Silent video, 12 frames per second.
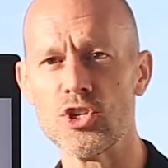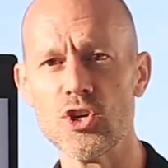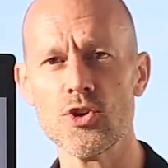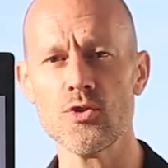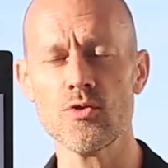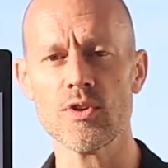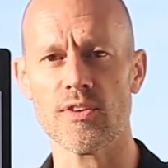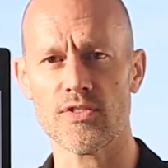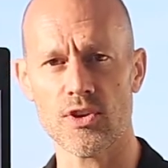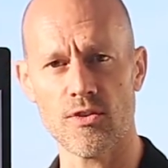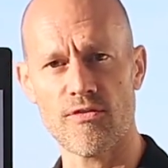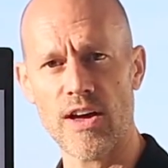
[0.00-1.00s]
you, if
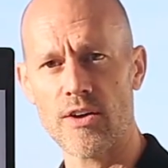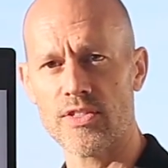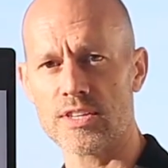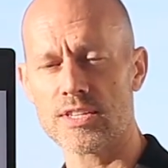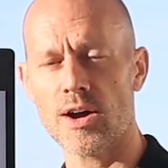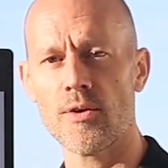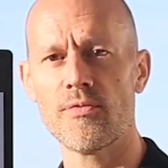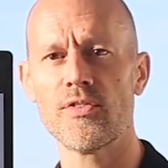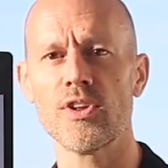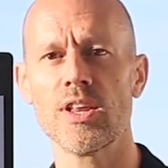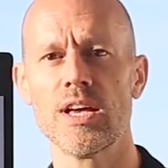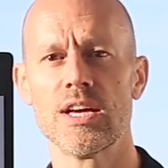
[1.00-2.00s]
you found this
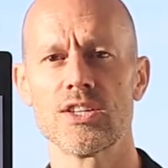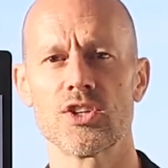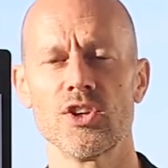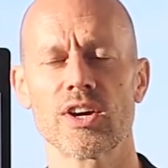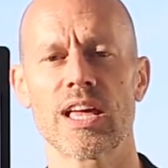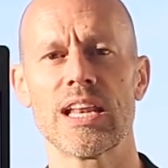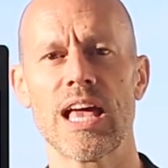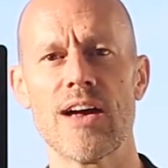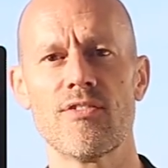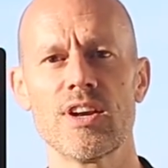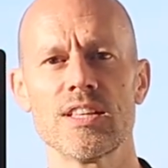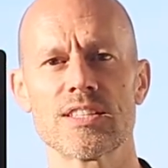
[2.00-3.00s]
helpful, to look at
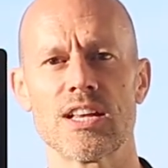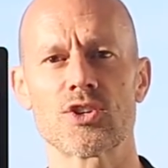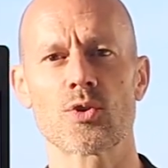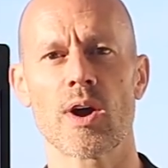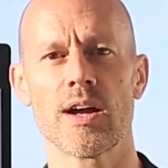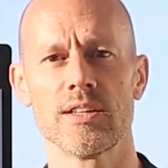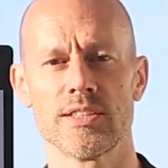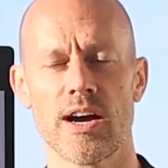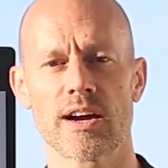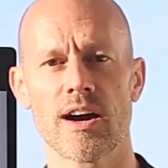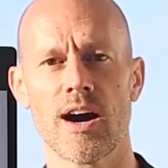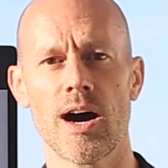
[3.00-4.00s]

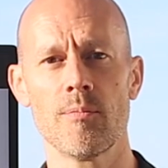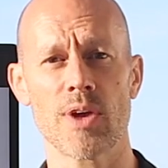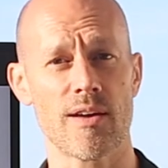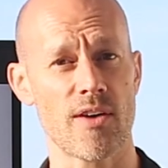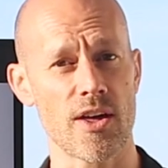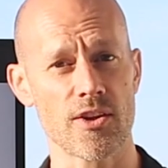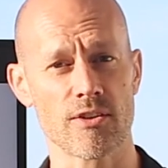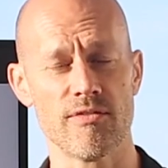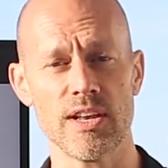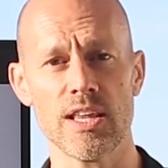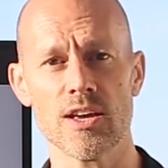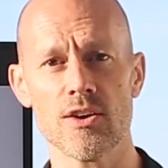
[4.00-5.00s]
evidenceattrial.com. We have other
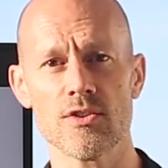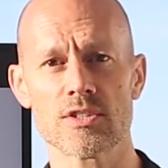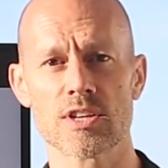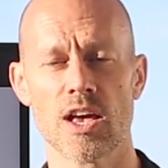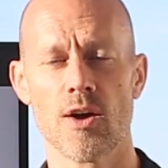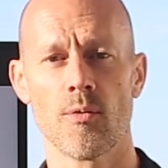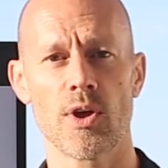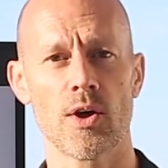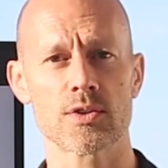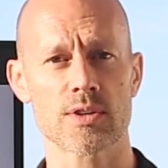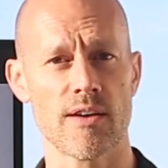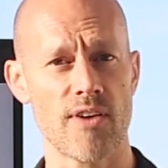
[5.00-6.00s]
videos. We
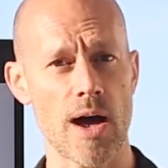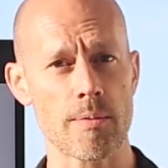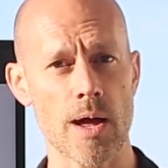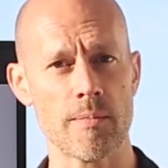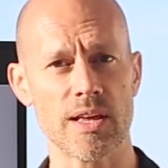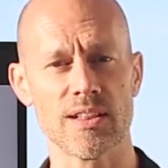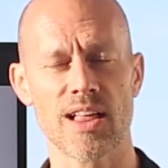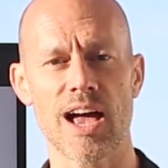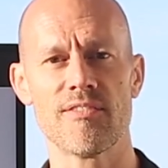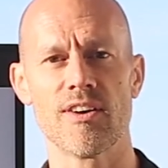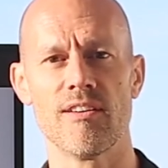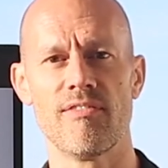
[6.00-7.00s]
also have upcoming
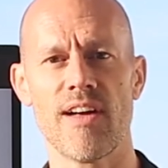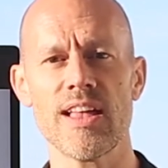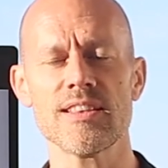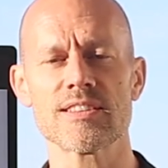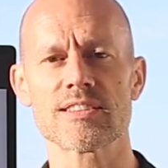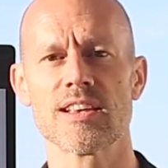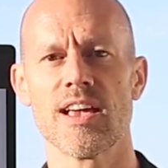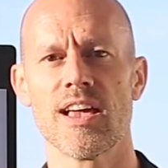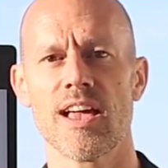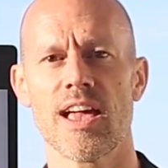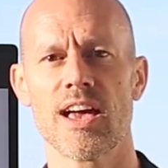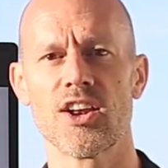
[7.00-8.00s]
live events
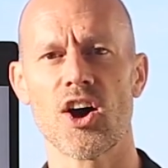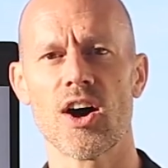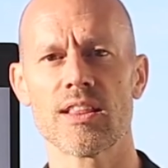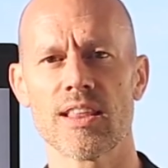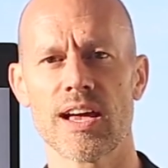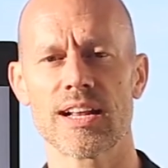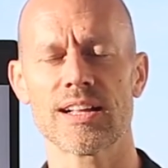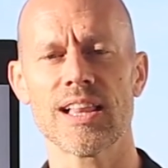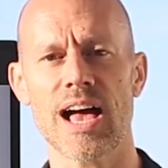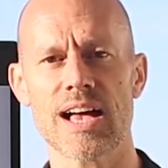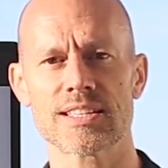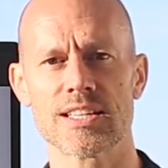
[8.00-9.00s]
and online
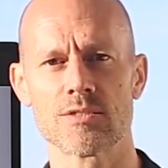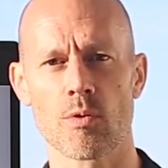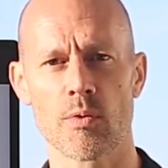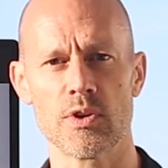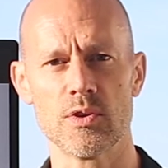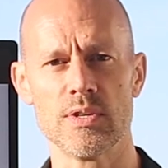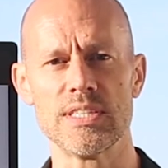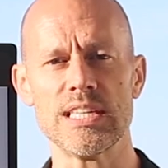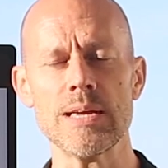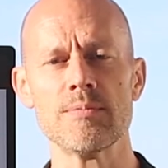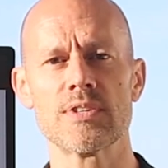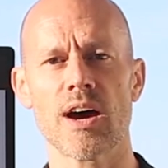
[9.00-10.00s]
classes where we do a
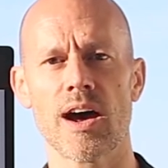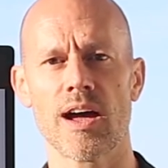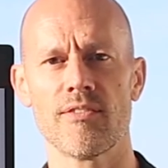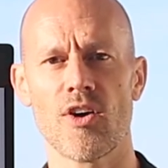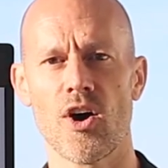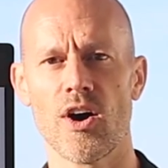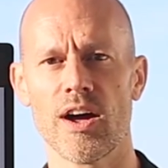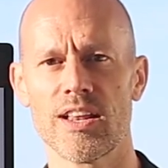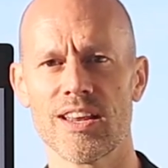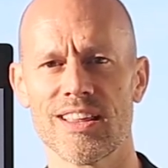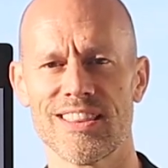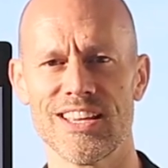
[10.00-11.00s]
deep dive
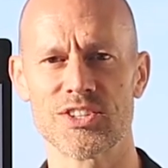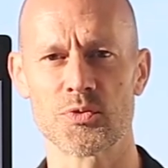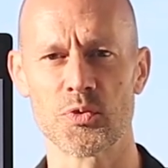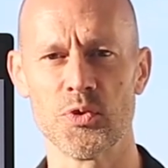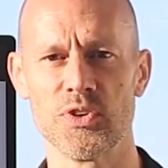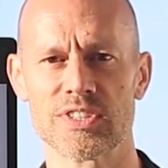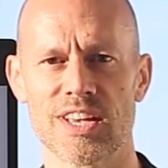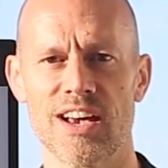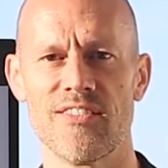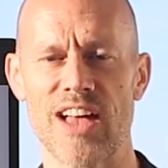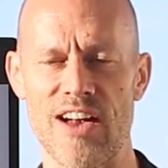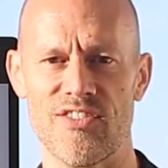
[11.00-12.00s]
on these rules
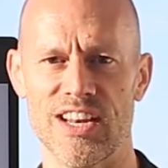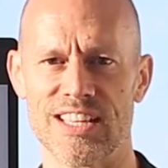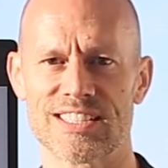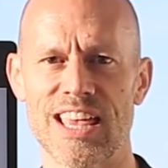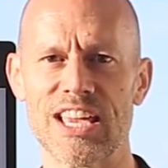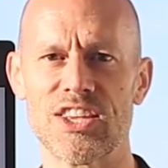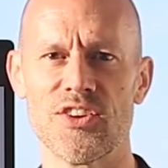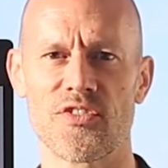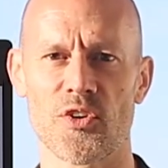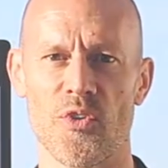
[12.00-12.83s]
of evidence. Thank you for